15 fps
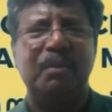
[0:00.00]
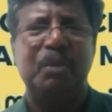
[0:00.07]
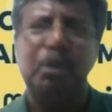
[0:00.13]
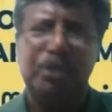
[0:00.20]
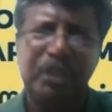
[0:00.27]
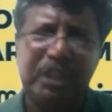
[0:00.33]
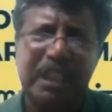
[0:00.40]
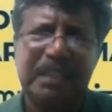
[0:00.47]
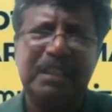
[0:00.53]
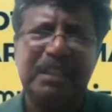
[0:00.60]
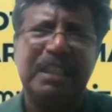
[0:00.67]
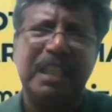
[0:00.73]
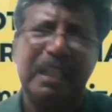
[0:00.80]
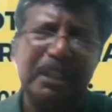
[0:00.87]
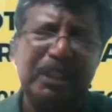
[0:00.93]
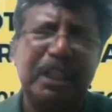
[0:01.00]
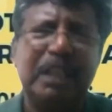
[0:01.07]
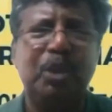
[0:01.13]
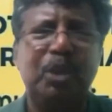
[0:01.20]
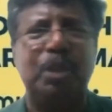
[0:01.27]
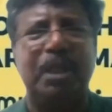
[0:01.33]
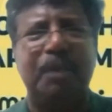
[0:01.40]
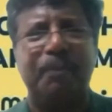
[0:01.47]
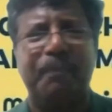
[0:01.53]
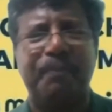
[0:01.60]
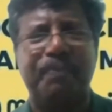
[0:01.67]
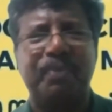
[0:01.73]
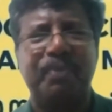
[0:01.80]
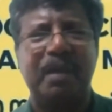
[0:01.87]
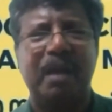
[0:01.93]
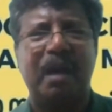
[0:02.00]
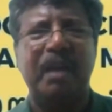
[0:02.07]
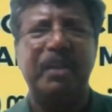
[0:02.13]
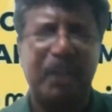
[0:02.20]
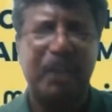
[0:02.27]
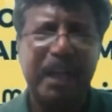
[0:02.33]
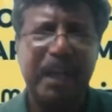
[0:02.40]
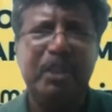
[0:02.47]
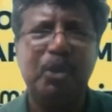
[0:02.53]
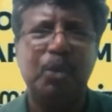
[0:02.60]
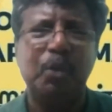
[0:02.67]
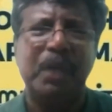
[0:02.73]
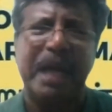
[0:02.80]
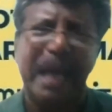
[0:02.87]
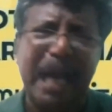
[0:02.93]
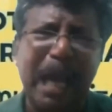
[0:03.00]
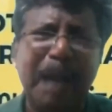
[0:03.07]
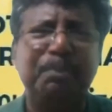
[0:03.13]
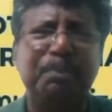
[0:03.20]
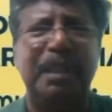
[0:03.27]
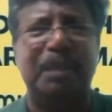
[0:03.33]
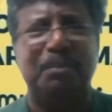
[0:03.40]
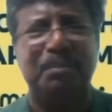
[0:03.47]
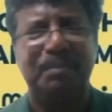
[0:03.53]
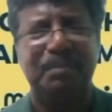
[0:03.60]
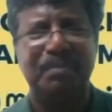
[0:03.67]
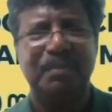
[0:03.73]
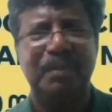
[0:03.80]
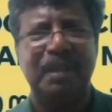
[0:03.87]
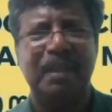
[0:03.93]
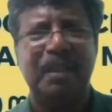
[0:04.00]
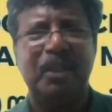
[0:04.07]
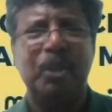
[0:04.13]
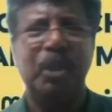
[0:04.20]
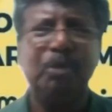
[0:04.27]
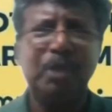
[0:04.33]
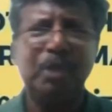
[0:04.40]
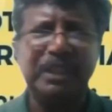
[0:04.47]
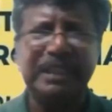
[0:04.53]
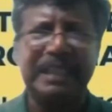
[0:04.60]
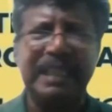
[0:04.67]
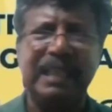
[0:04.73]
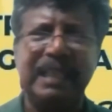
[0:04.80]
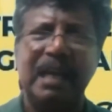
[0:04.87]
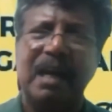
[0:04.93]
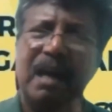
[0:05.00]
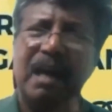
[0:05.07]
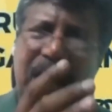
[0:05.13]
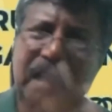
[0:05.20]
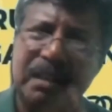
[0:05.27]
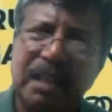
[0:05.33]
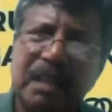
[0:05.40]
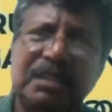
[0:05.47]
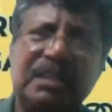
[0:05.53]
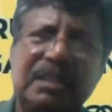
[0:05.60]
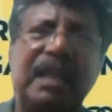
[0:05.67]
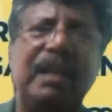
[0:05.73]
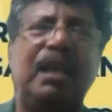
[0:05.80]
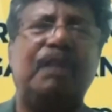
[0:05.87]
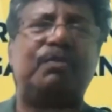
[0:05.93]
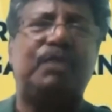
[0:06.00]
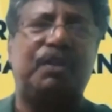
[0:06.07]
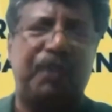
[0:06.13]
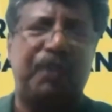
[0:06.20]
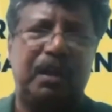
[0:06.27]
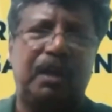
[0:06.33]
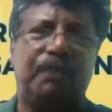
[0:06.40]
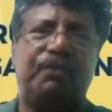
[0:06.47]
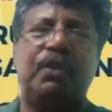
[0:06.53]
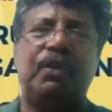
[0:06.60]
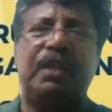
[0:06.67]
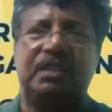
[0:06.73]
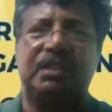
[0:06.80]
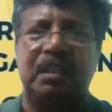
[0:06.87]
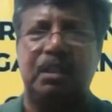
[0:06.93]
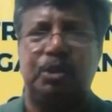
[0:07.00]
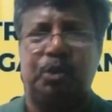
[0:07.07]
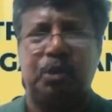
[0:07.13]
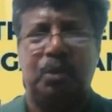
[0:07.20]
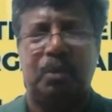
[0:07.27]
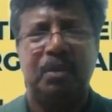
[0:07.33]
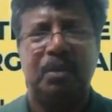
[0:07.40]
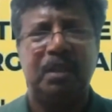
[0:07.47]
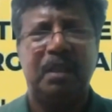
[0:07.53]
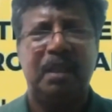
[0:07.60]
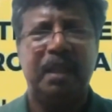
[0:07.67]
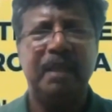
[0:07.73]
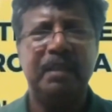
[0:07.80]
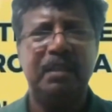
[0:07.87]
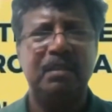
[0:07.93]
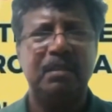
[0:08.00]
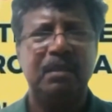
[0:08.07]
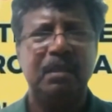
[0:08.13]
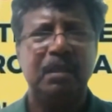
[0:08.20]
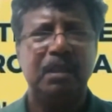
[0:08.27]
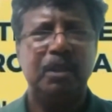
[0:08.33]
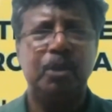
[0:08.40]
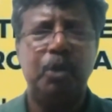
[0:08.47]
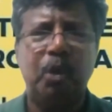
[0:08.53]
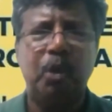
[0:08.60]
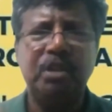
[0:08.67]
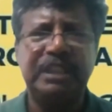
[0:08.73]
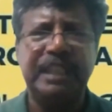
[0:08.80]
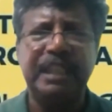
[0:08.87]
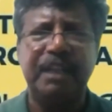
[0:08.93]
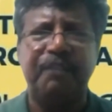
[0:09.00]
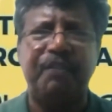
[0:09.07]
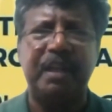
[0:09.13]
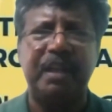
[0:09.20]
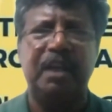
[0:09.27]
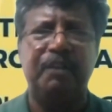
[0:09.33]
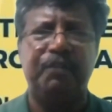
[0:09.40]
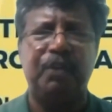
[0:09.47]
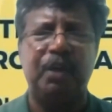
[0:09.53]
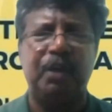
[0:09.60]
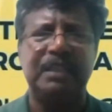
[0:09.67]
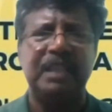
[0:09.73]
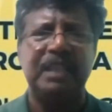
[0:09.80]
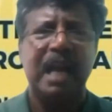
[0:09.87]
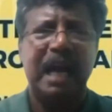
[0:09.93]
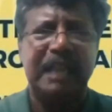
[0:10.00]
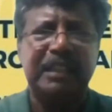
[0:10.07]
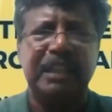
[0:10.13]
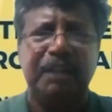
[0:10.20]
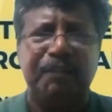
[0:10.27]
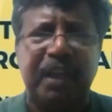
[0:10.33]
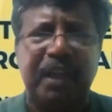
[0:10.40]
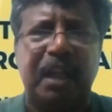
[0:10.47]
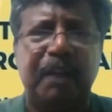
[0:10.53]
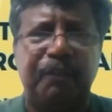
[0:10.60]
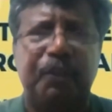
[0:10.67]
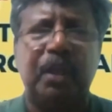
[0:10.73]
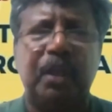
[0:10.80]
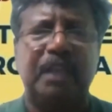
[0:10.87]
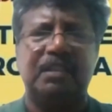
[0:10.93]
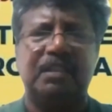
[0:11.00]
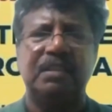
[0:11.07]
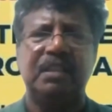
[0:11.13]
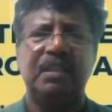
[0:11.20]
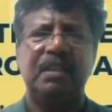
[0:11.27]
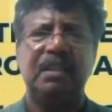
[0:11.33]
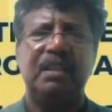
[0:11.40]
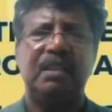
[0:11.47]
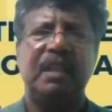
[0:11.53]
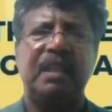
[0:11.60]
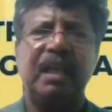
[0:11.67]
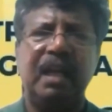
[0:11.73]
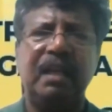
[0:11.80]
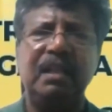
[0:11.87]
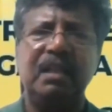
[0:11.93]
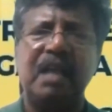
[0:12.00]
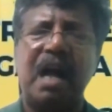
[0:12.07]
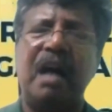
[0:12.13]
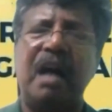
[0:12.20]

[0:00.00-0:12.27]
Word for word: You just listen to them and try to help them you have to see the other side of the forgetfulness also right you don't see the forgetfulness as a forgetfulness there are